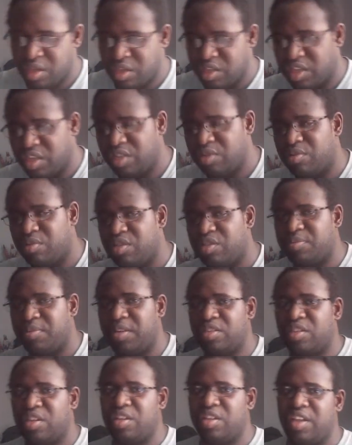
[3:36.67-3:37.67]
This one is
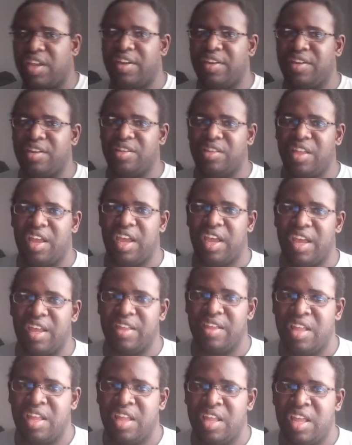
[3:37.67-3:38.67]
based on an area that
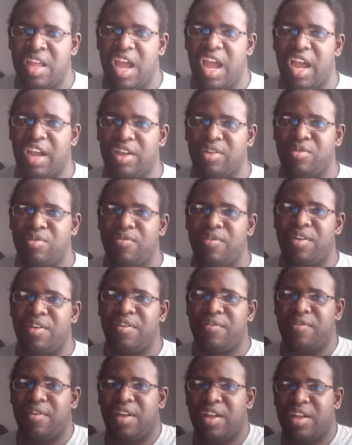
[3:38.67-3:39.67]
I grew very
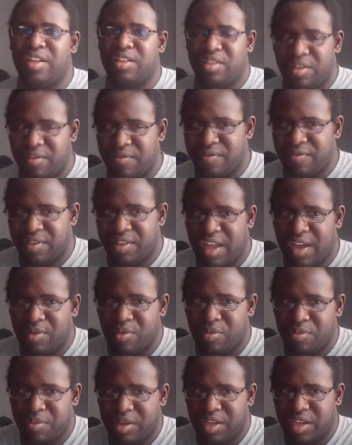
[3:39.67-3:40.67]
fond of, and that
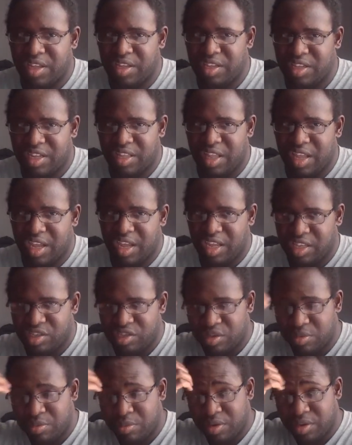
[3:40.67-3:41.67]
would be in
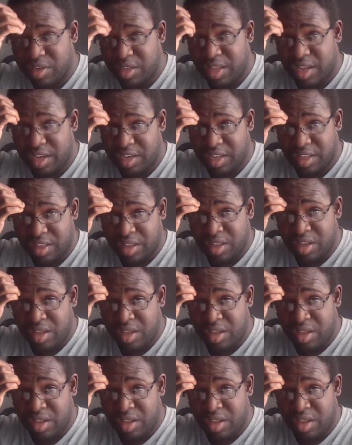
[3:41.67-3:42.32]
somewhere in Connecticut.